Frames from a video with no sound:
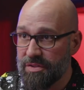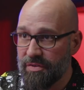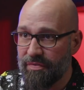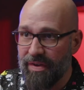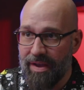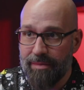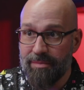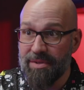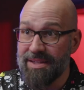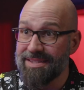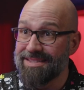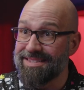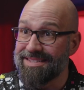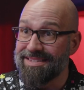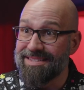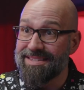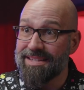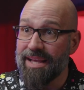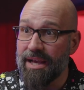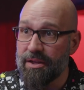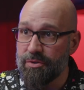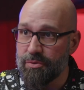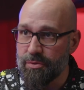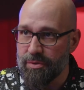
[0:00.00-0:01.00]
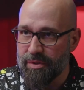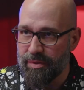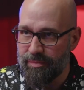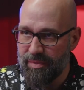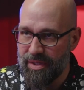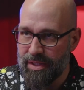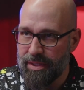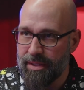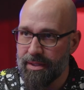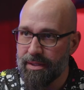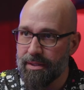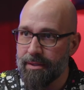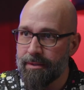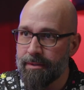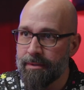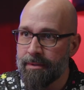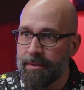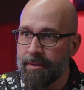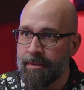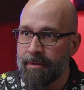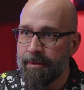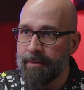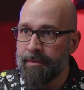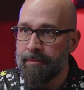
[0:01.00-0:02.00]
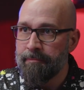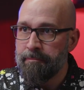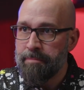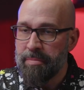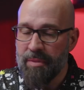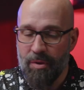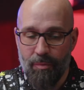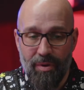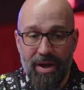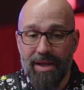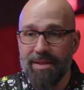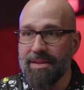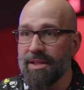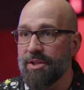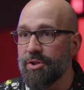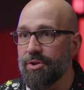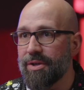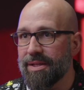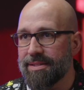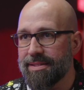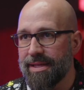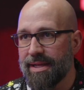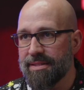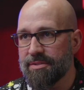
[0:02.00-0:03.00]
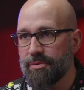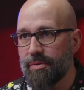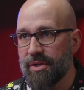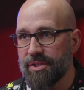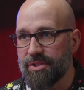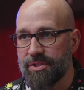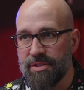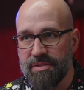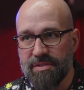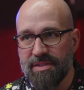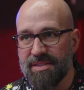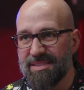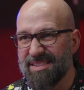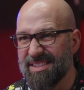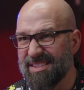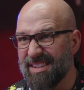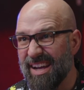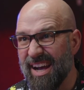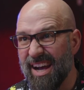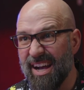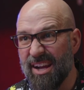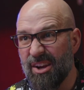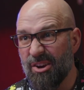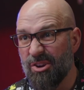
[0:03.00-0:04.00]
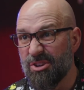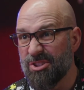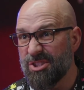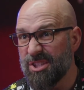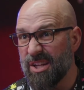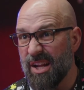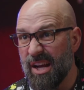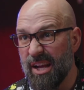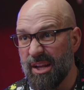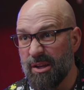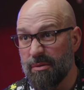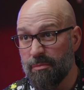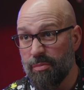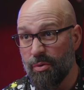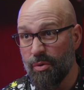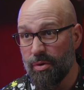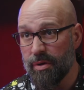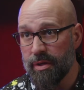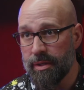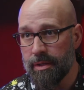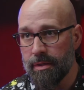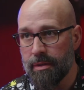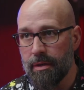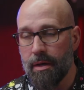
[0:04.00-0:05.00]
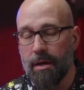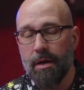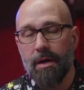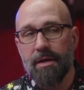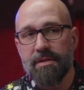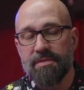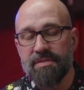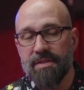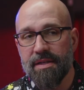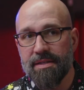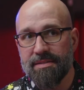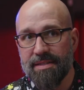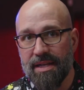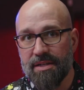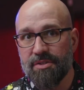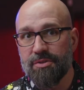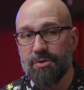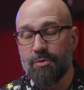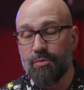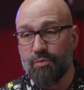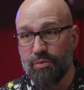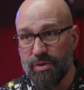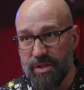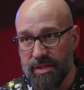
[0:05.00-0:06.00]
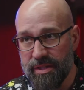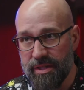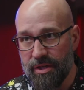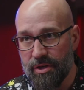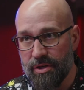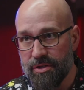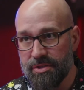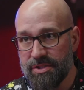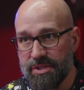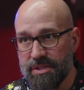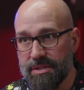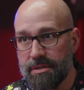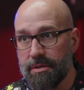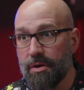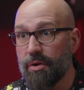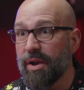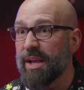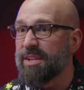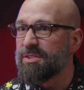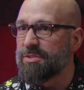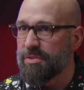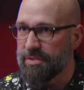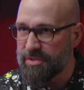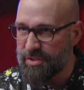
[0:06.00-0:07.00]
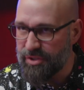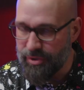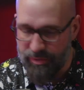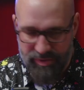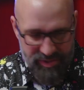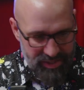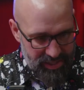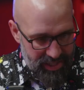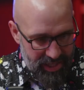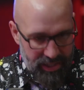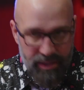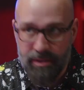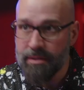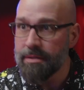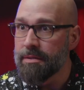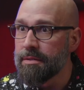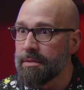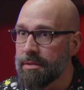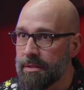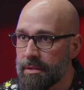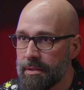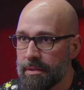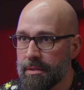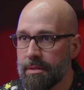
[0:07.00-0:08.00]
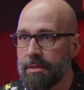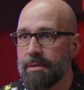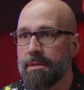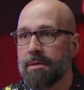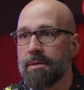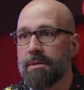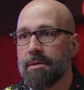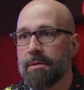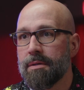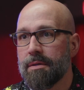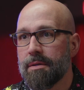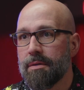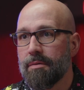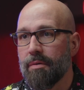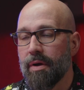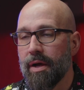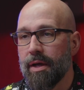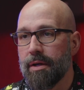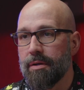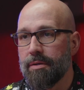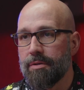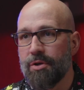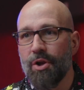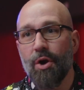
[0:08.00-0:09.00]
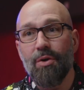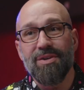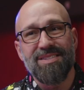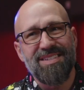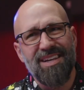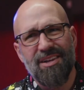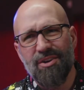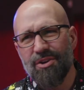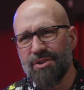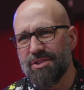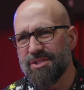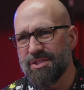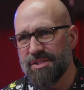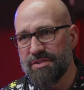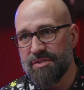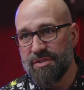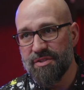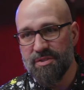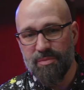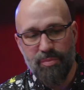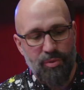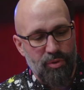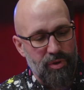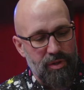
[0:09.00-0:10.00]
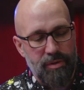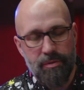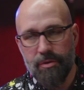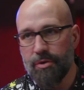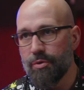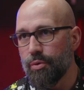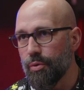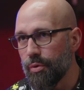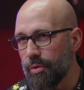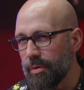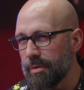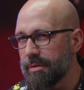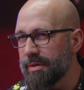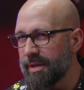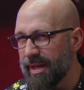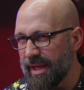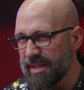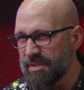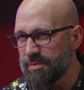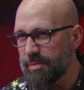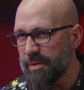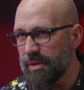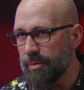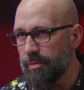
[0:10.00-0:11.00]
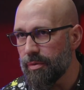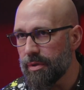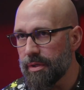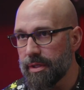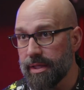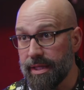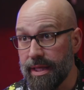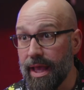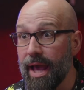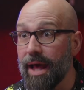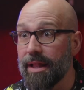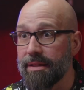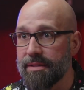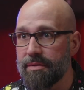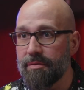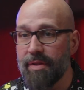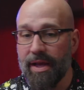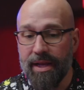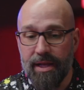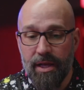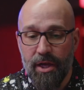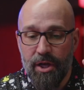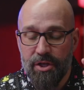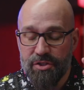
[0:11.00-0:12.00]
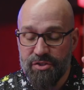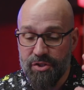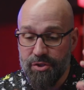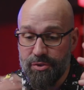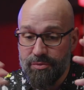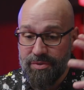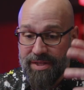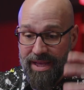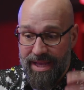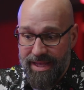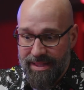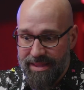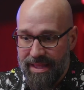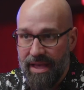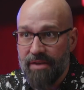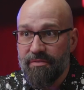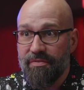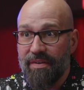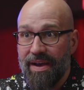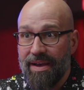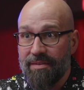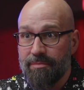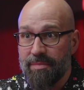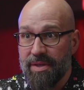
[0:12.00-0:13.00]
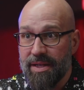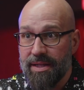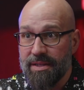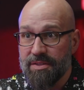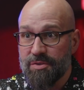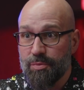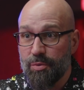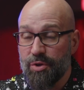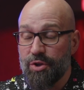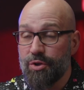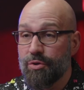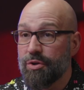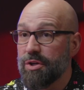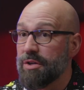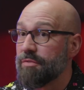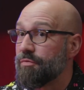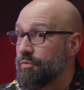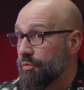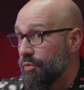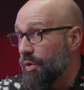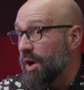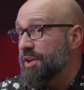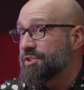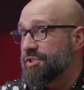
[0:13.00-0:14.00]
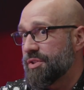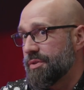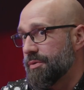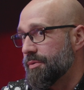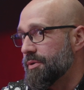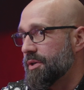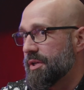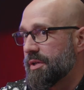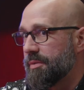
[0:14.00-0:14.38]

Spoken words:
the 5 minutes to schedule the meeting. Right? And then you get to ask questions. Is this high urgent, high important? Oh, it's actually really urgent. Okay, so let's do it today. Right? No, it's not urgent. It's just important. Cool. Next week work? Yeah. Like, so you take that 5 minutes where you could have rushed through a